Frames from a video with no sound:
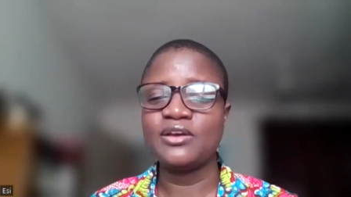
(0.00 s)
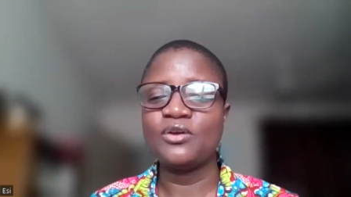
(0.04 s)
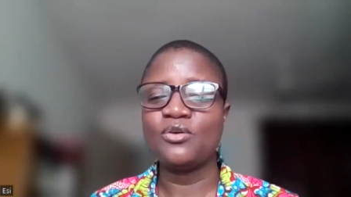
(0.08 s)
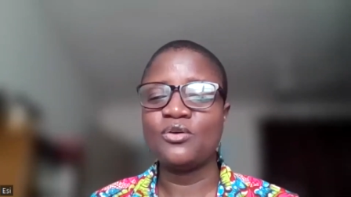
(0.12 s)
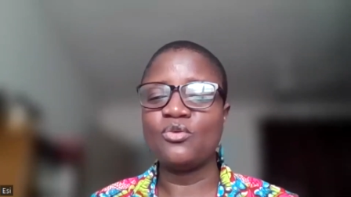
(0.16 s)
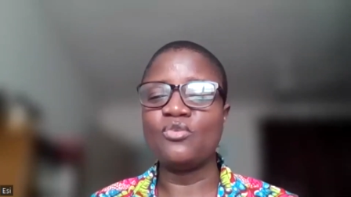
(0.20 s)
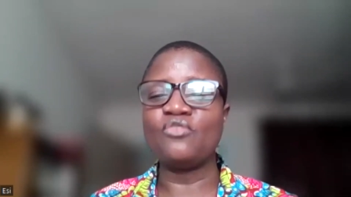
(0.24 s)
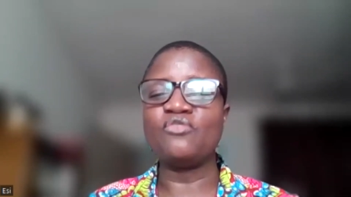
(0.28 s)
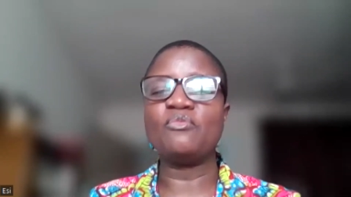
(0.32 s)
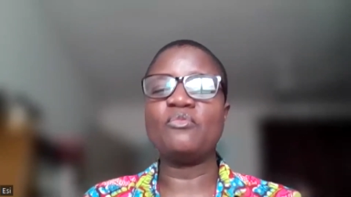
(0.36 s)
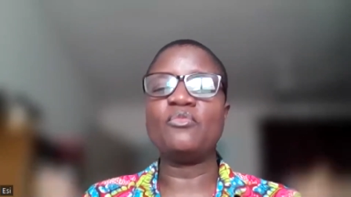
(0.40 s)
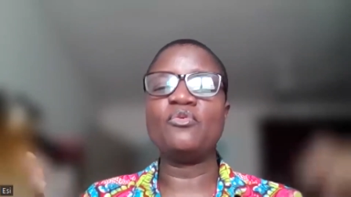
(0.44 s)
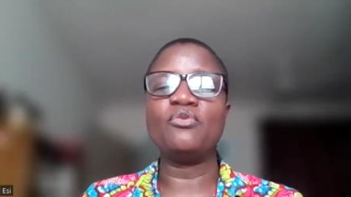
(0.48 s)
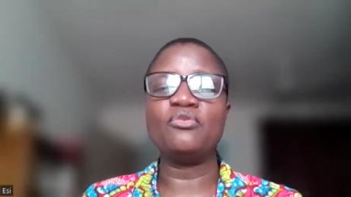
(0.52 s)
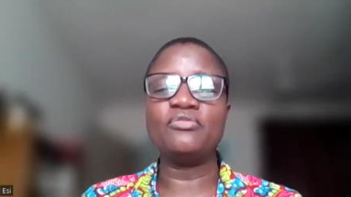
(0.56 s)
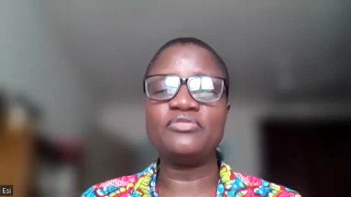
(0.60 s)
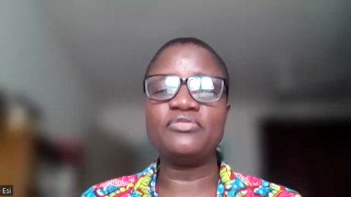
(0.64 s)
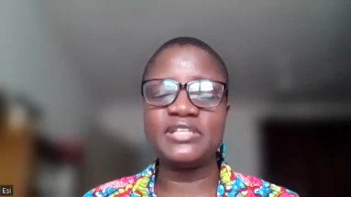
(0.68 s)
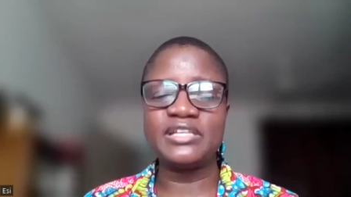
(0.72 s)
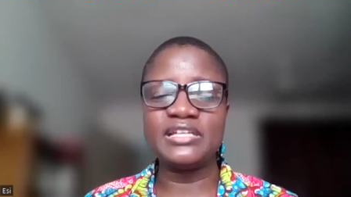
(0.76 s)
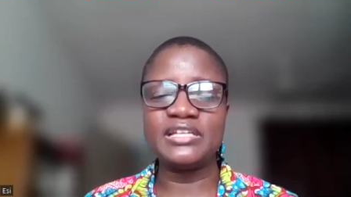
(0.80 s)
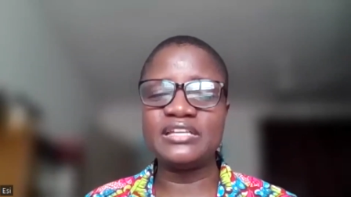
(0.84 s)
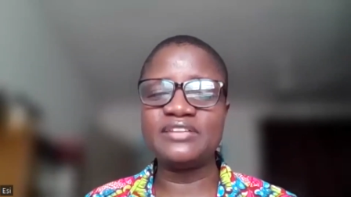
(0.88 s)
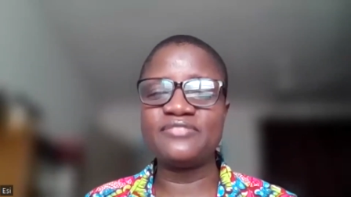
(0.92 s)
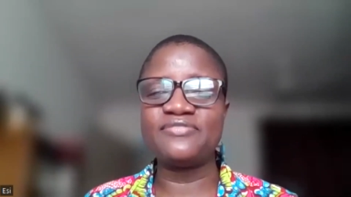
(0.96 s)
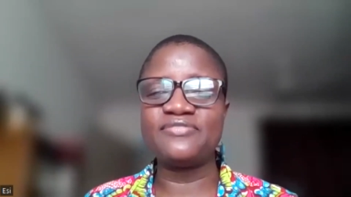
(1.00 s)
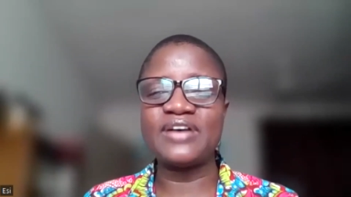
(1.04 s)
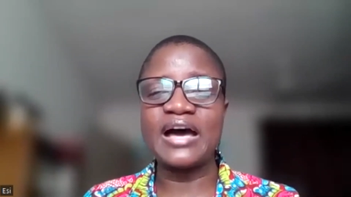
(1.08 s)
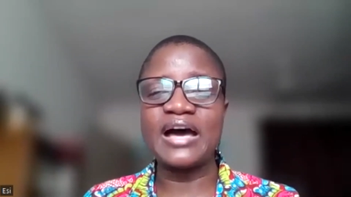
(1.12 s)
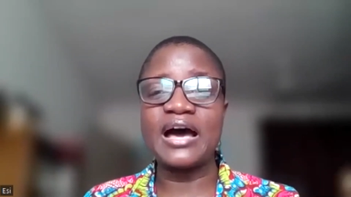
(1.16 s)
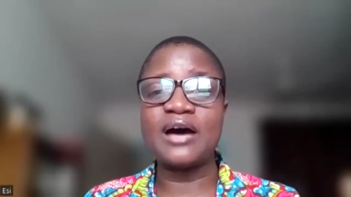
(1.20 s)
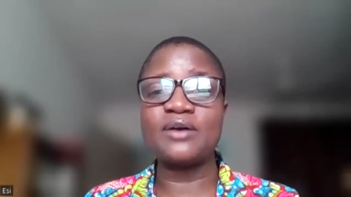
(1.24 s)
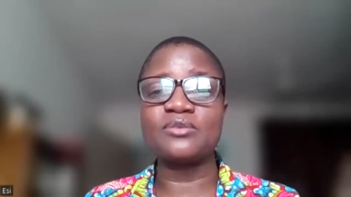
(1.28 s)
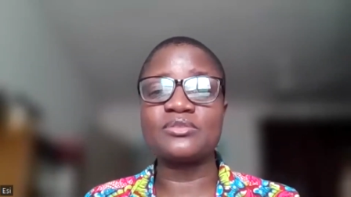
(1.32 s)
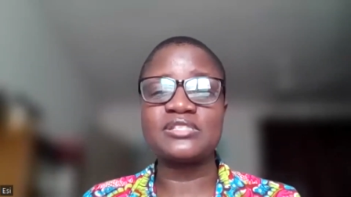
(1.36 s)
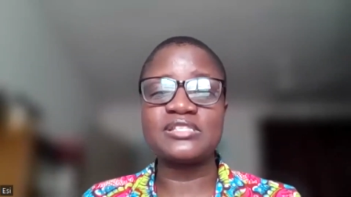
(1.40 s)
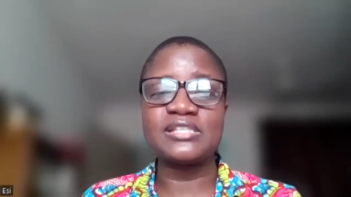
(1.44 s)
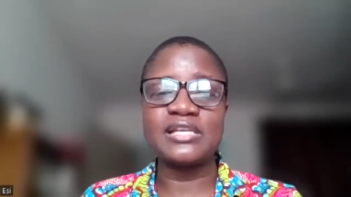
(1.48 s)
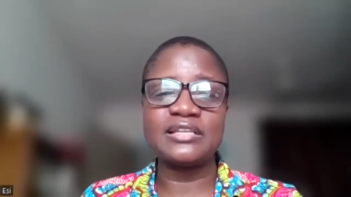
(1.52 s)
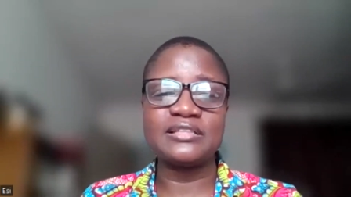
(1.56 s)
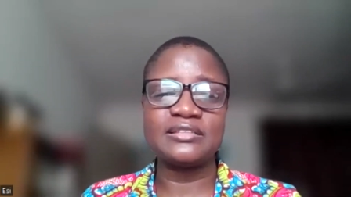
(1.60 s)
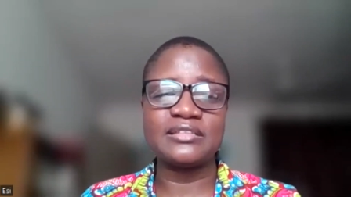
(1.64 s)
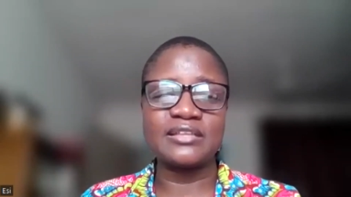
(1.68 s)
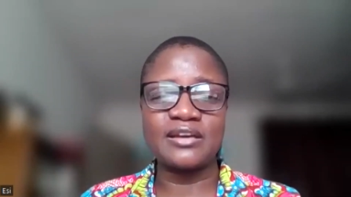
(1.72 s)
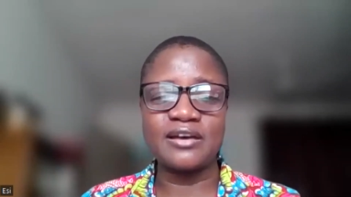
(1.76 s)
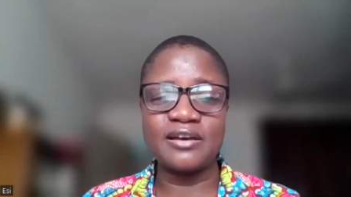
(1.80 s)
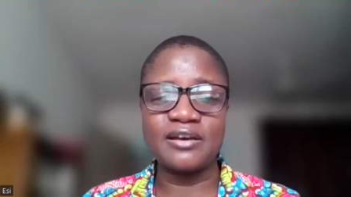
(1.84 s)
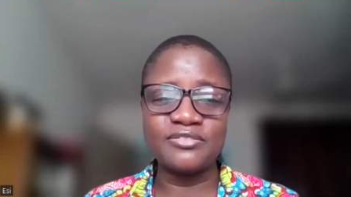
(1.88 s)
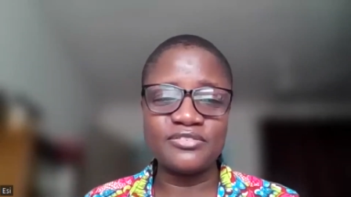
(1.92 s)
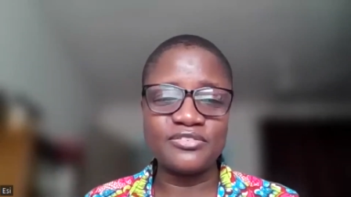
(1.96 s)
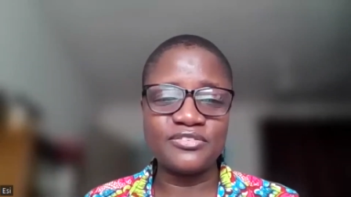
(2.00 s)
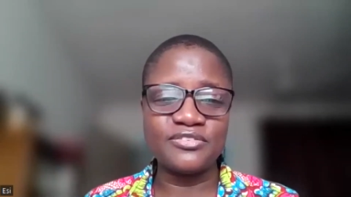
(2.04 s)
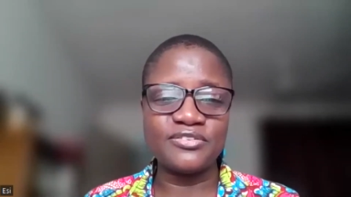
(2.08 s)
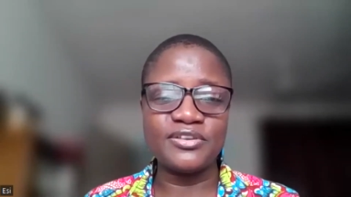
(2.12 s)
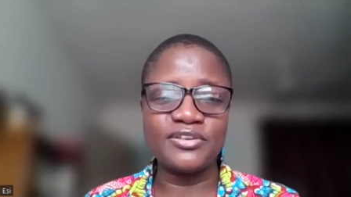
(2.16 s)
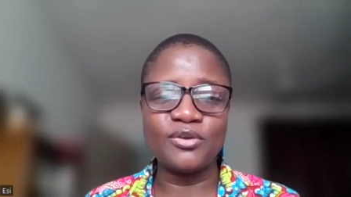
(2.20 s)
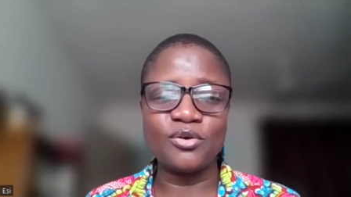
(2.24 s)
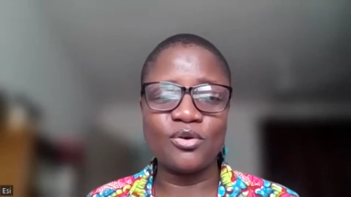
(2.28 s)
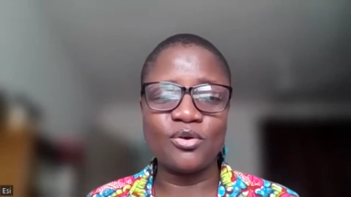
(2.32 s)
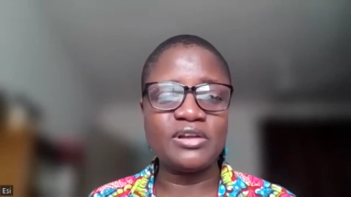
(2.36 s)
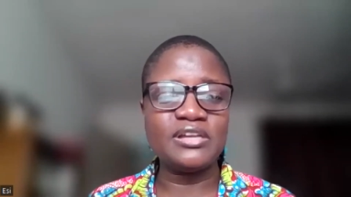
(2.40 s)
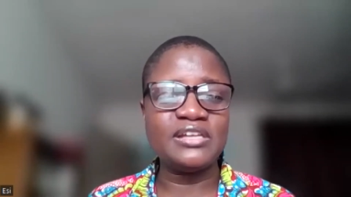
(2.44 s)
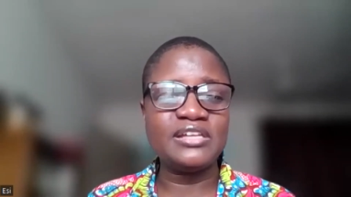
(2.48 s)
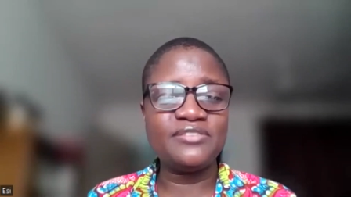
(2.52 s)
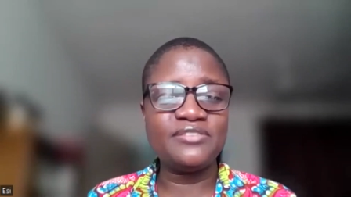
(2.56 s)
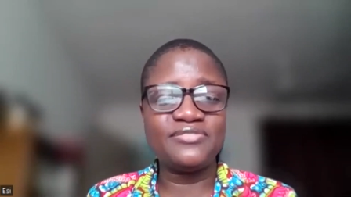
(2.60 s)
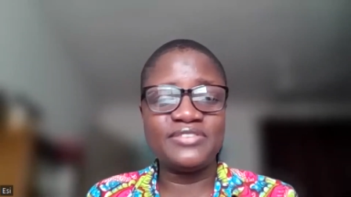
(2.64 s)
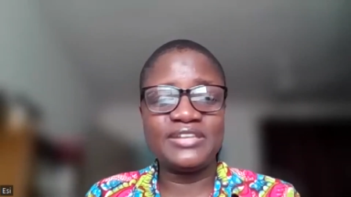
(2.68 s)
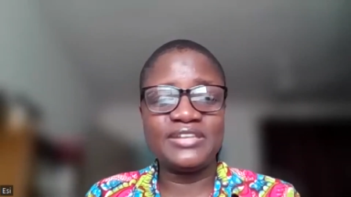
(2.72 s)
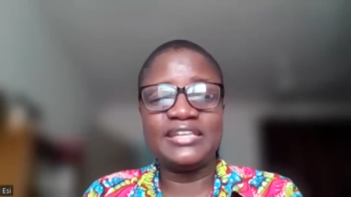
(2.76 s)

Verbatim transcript: who've moved and live outside the country or live